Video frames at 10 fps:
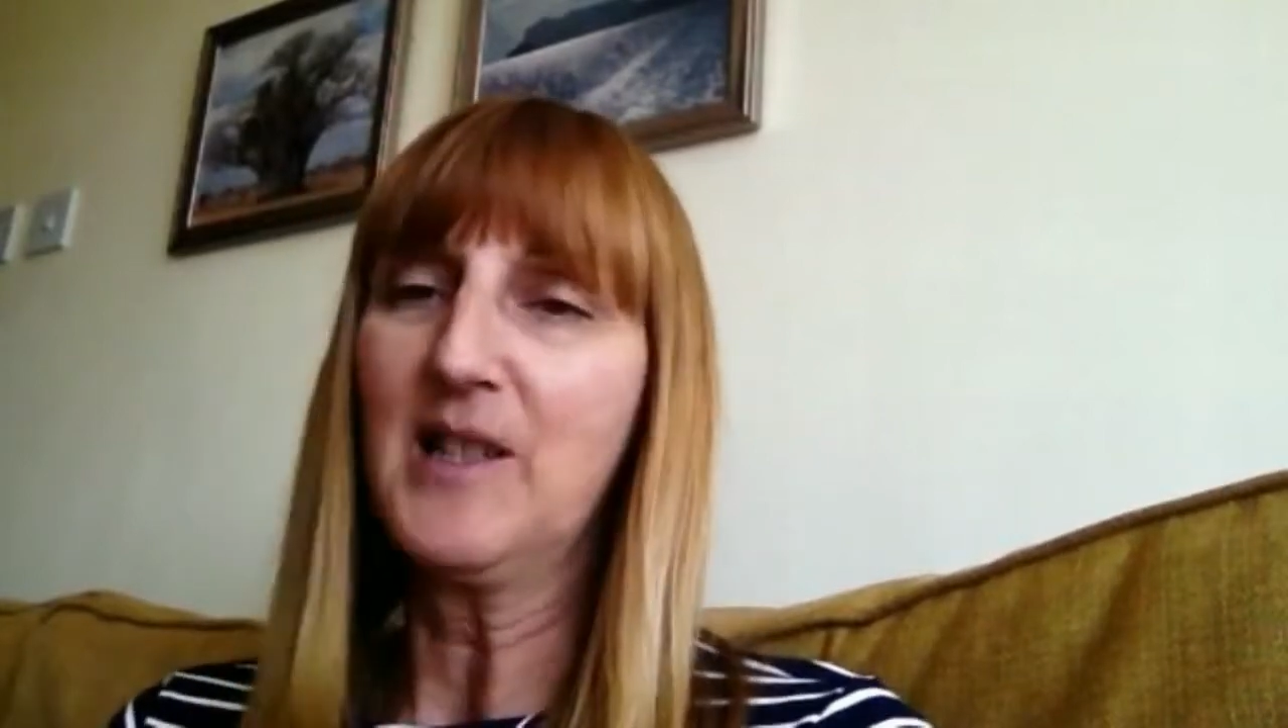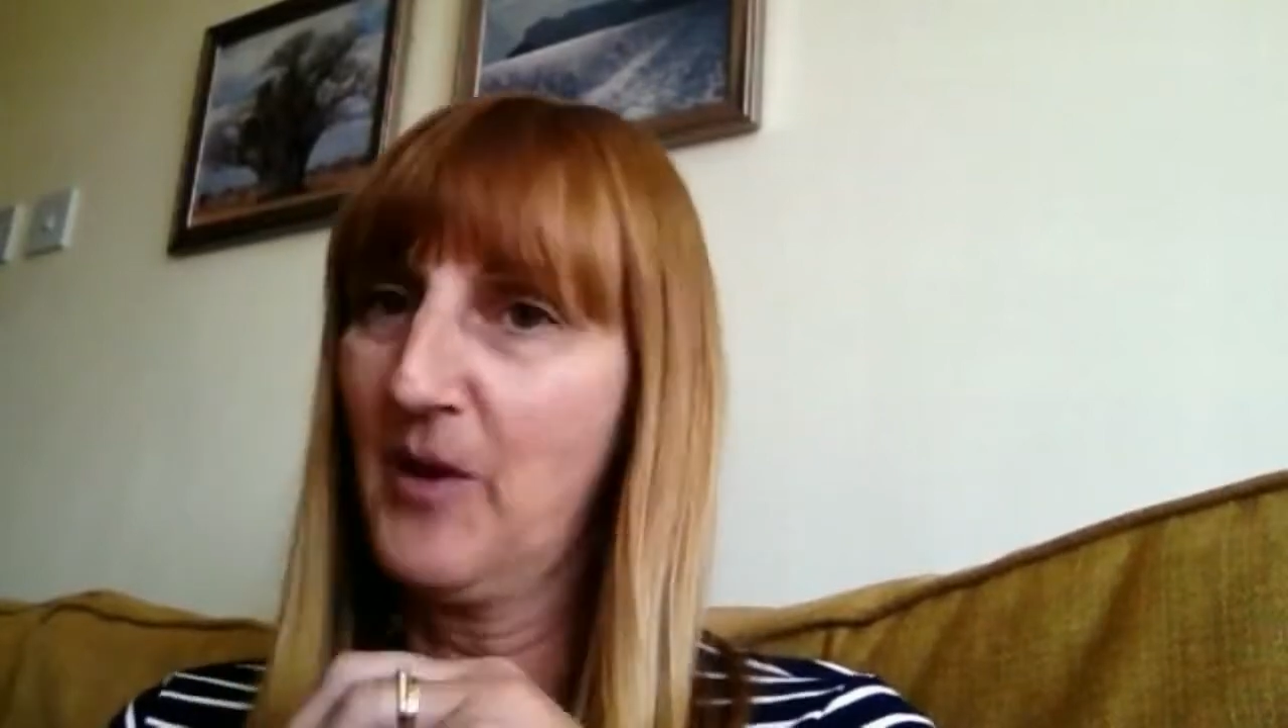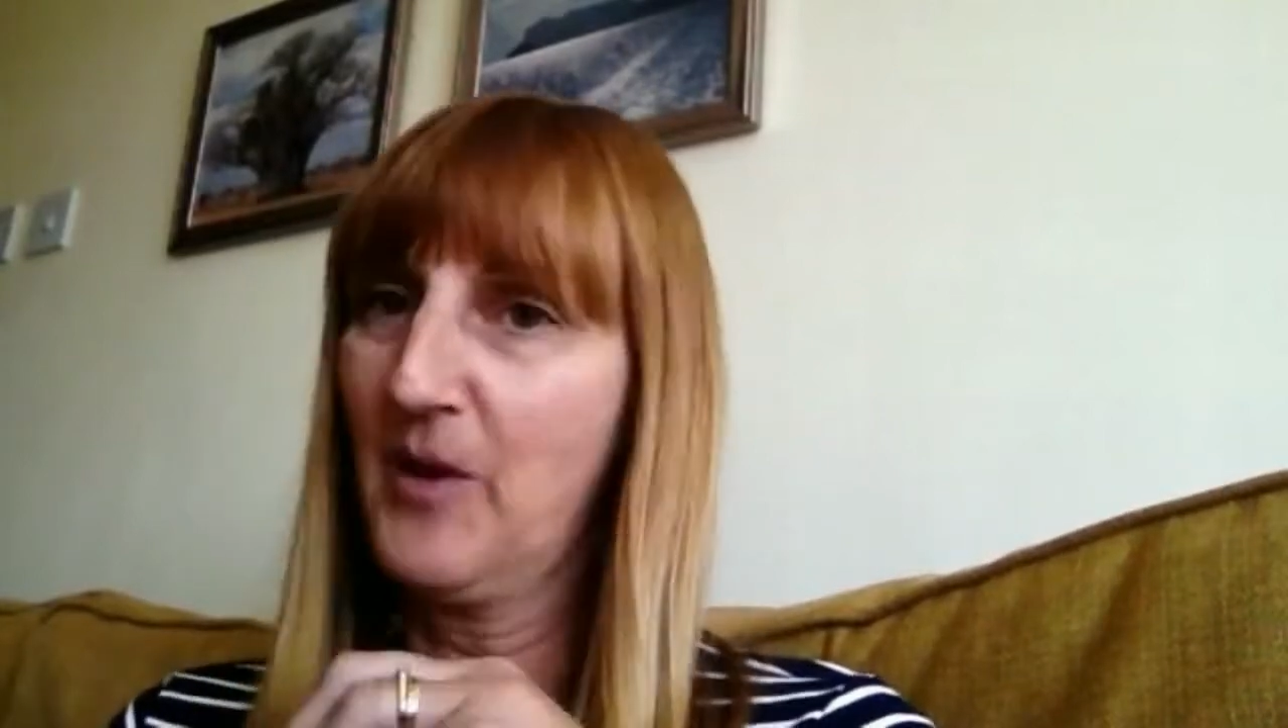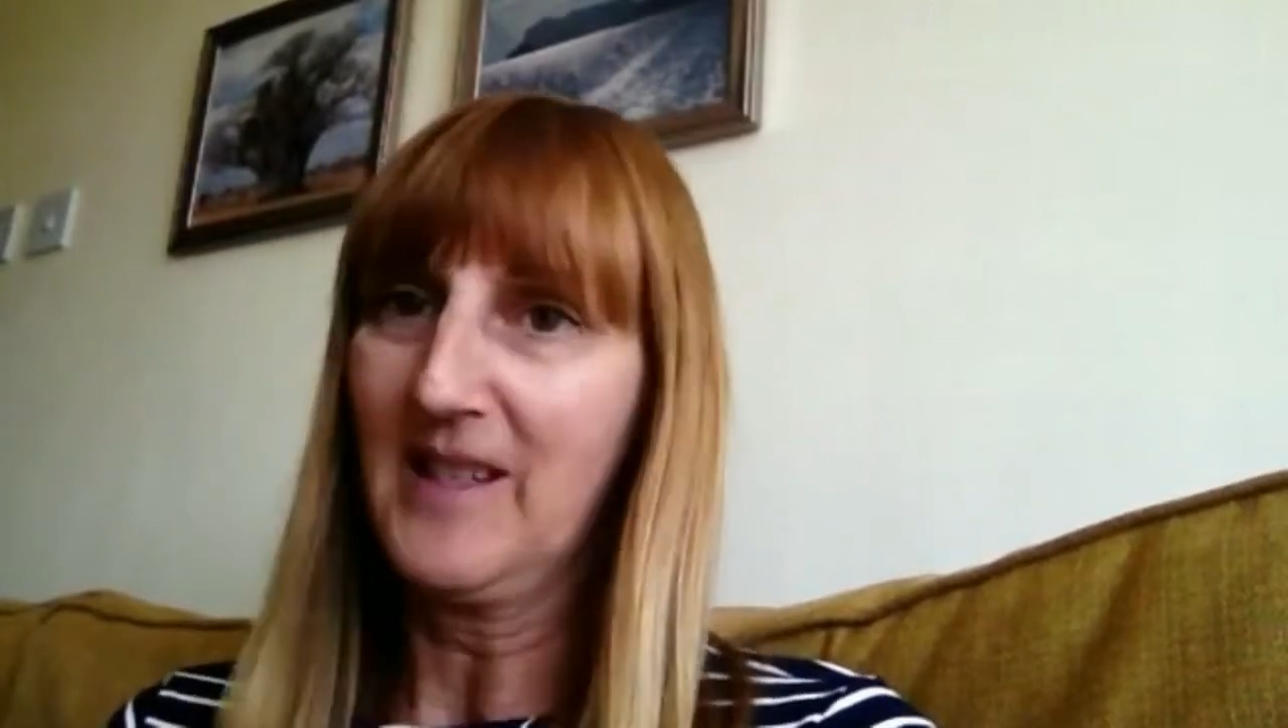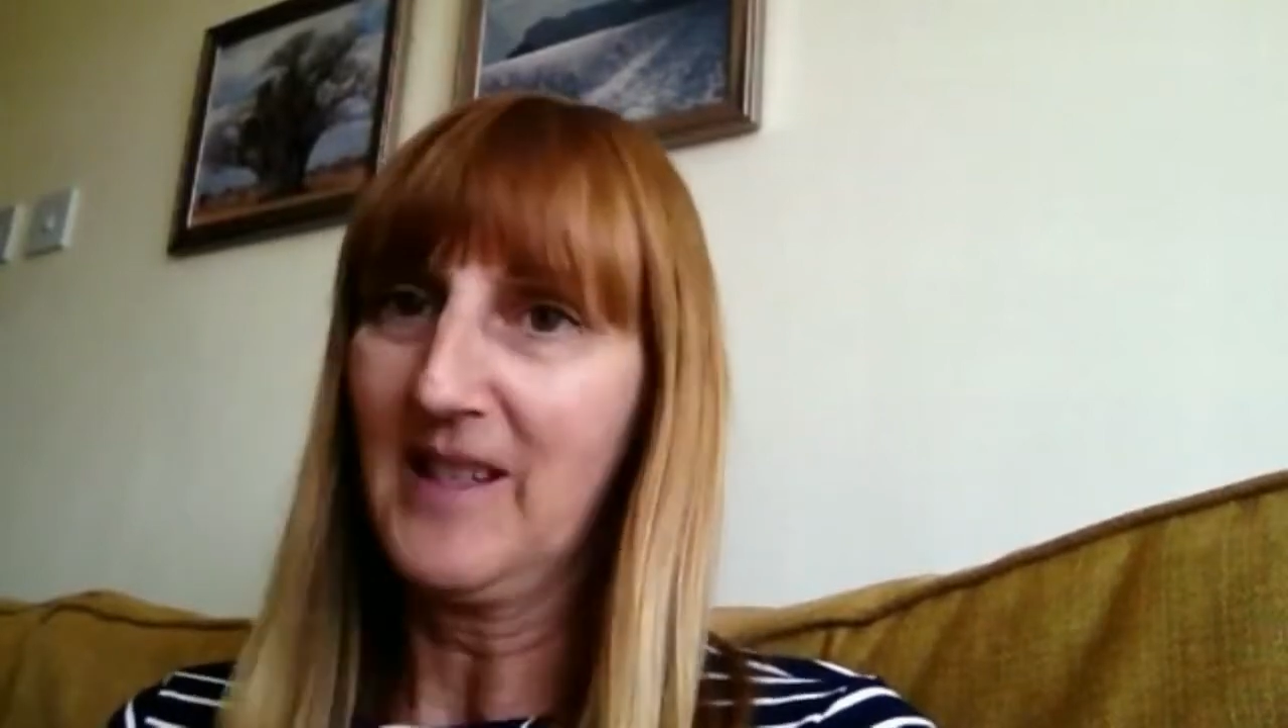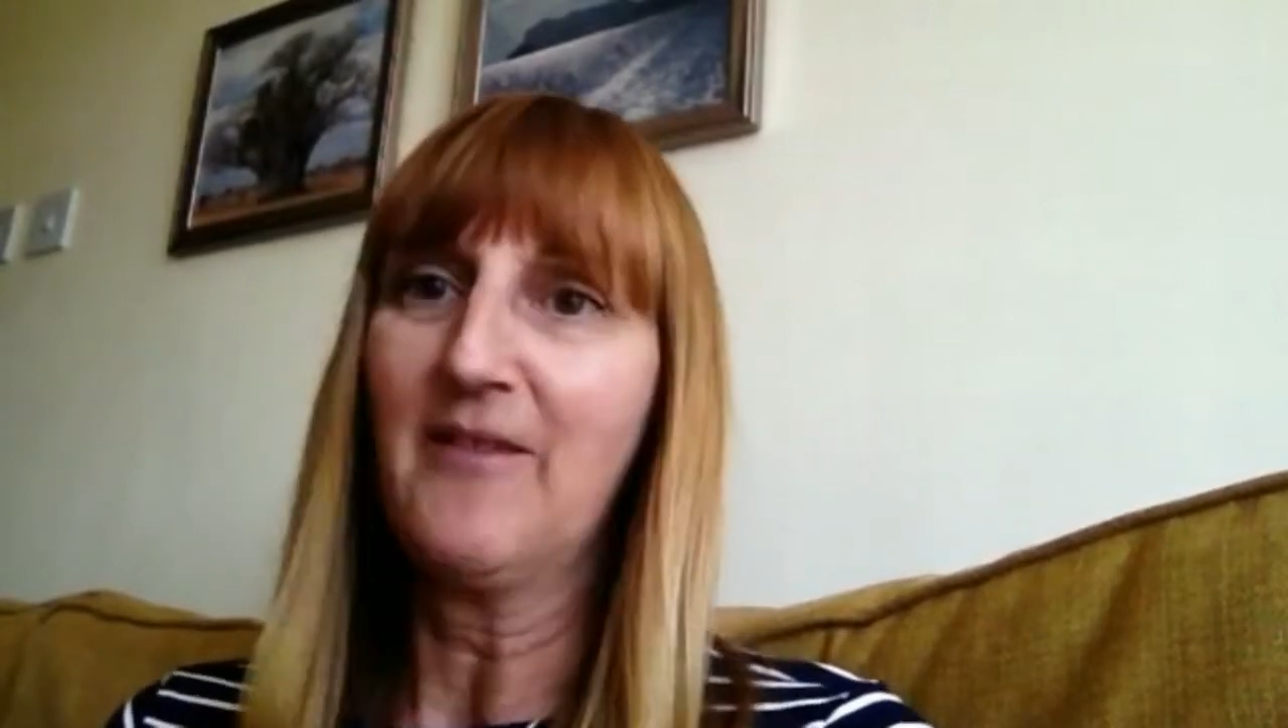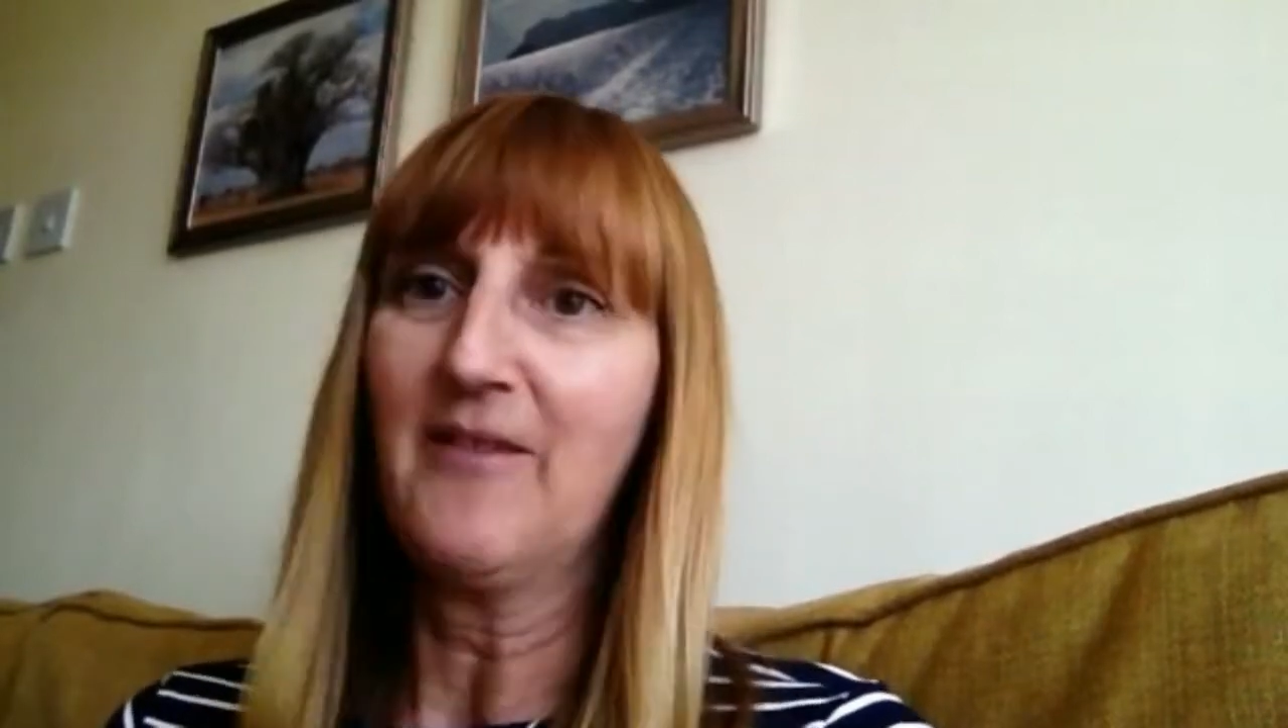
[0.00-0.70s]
right spot